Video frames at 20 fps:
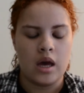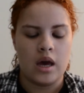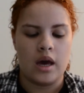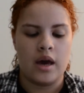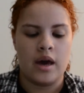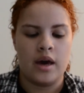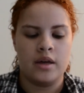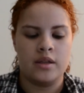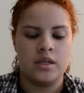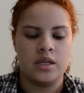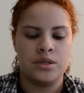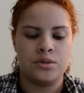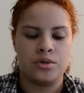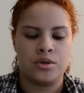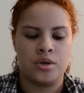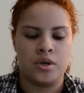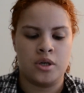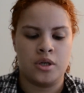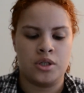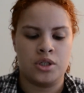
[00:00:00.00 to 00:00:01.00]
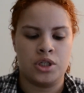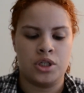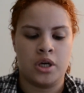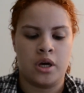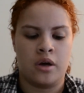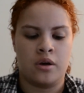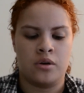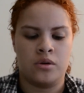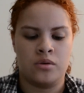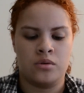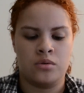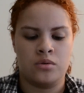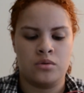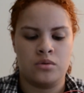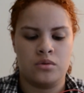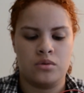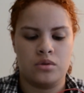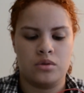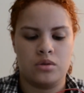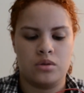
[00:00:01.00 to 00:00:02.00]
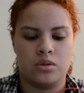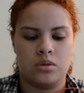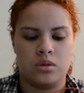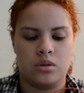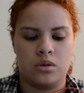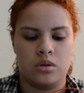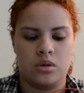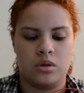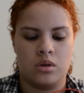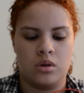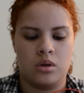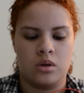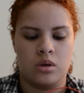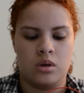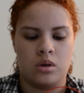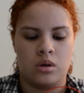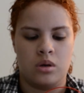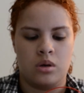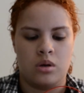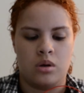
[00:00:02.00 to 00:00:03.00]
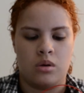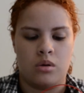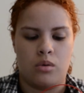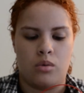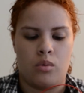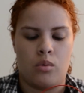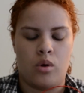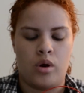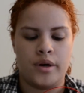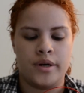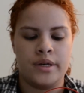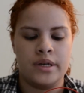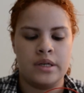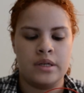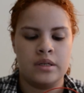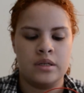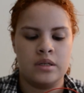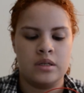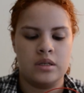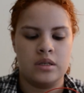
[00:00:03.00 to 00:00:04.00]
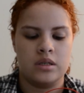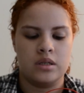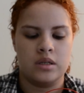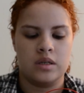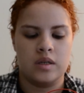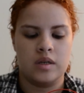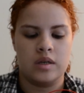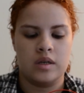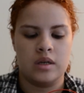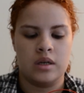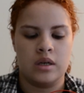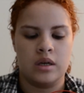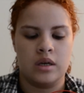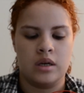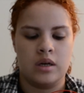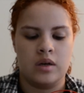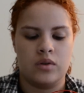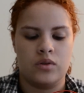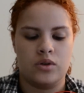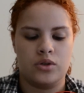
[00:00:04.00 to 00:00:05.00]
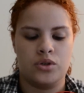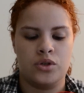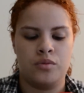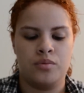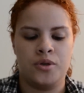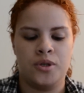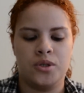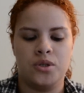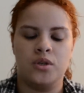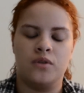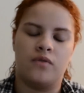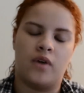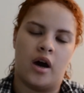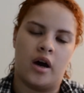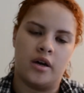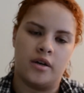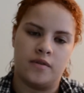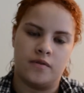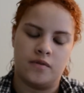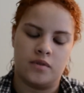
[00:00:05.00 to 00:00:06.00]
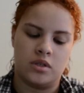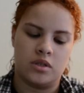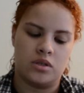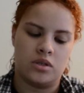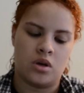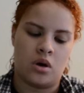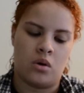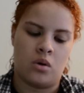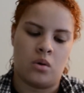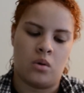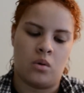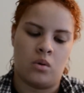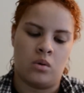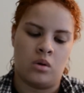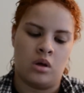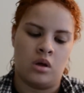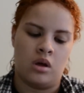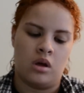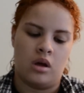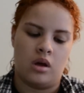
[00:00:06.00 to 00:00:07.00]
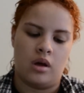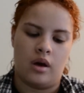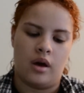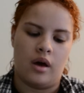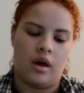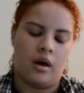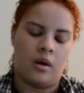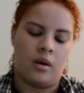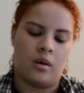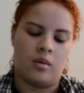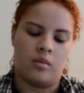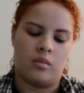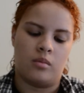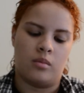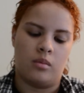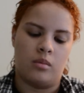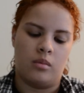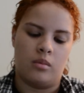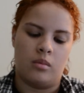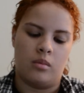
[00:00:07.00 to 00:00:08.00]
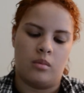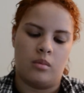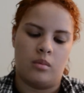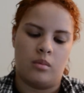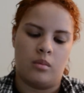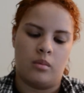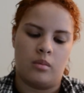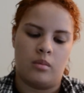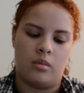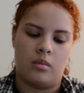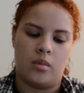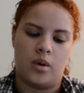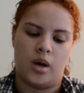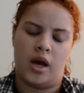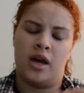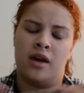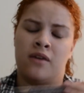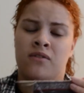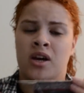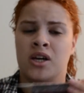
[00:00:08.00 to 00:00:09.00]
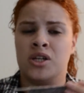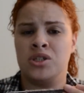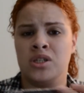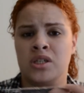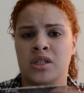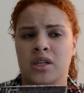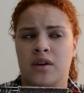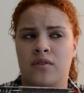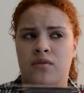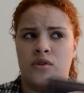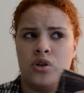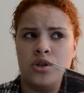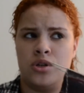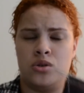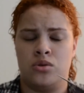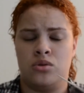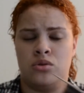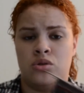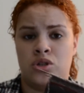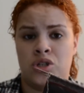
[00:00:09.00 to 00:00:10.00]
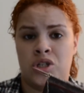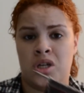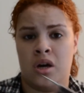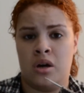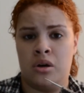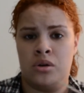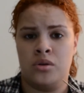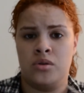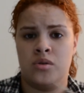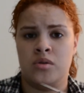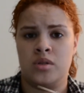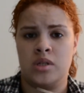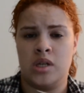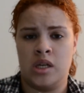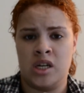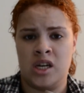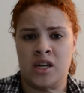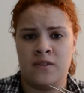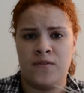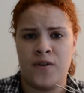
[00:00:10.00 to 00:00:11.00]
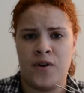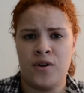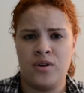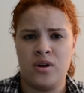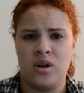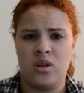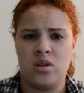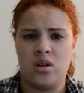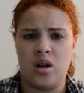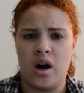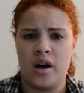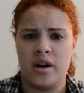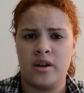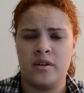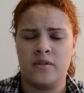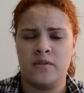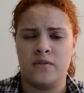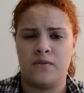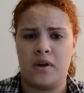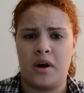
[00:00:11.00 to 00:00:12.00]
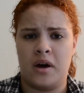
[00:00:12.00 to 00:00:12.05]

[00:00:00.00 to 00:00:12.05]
And these are on Chiagoo's they're 2.25s. So I have actually never used Chiagoo's, and I've heard a lot of